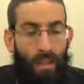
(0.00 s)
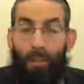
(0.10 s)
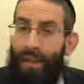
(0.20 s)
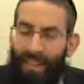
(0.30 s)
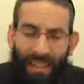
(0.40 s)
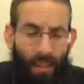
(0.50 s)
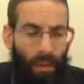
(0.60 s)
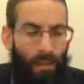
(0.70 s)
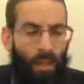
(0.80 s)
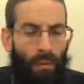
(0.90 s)
on Yom
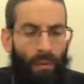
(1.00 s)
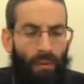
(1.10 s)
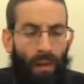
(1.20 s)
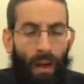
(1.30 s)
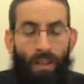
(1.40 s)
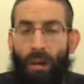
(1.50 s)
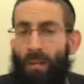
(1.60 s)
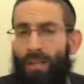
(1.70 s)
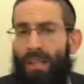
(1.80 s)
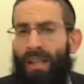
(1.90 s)

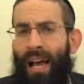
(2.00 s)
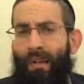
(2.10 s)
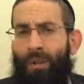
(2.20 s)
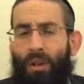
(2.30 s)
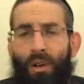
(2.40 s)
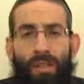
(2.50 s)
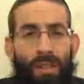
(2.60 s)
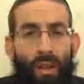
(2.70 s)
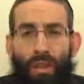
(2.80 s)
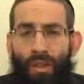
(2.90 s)
Tov it's allowed, because
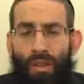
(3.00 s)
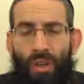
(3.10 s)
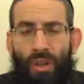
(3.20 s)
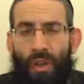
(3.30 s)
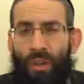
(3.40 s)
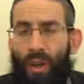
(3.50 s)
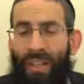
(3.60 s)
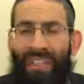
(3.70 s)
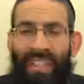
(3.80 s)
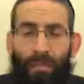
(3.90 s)
there's no concern that it'll go ahead
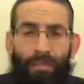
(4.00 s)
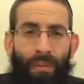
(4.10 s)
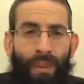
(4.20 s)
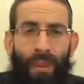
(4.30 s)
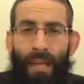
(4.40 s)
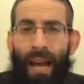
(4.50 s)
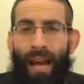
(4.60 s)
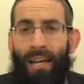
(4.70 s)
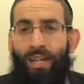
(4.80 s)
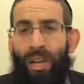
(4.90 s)
and tip
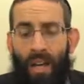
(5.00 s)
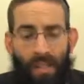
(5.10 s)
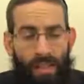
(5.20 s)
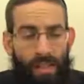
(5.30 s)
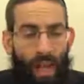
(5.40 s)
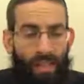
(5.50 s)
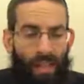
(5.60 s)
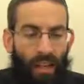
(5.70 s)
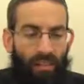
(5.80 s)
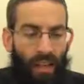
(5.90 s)
and adjust the
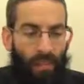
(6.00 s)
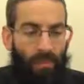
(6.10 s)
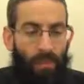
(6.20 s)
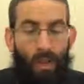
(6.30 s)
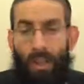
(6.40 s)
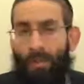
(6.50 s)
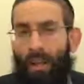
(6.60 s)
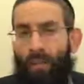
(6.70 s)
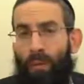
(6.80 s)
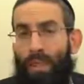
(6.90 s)
unsteady flame, because on
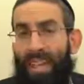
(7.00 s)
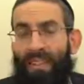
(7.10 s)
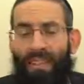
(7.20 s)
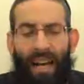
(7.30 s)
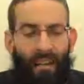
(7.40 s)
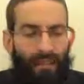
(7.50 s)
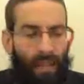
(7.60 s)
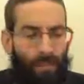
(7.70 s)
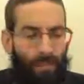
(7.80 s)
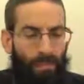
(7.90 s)
Yom Tov one is allowed to light a
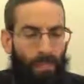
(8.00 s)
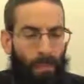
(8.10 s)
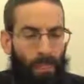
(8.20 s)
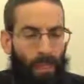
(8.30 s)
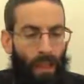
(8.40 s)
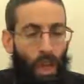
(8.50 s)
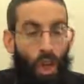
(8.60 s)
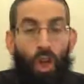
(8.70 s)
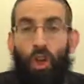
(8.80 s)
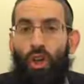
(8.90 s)
flame.
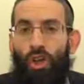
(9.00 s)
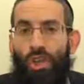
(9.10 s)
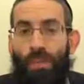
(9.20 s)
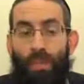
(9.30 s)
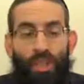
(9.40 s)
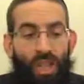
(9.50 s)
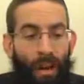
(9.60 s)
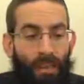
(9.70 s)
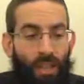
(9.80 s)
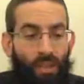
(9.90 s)
Chutz
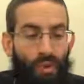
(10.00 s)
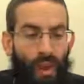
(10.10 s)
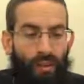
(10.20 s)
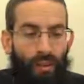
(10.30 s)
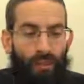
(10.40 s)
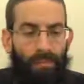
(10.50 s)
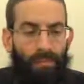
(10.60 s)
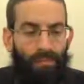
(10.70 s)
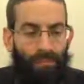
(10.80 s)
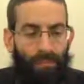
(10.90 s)
mishemen sreifa,
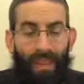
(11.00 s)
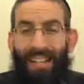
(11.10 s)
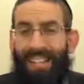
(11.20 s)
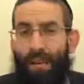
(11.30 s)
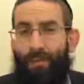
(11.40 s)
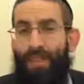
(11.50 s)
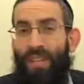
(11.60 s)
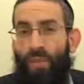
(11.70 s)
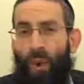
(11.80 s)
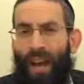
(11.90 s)
except for
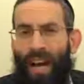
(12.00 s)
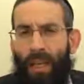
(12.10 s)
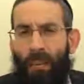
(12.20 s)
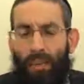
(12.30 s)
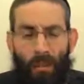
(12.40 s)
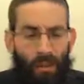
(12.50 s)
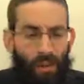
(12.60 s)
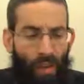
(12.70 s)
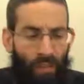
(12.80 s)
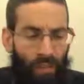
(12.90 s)
this one item of shemen
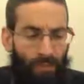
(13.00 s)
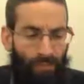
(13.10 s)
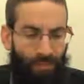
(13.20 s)
sreifa,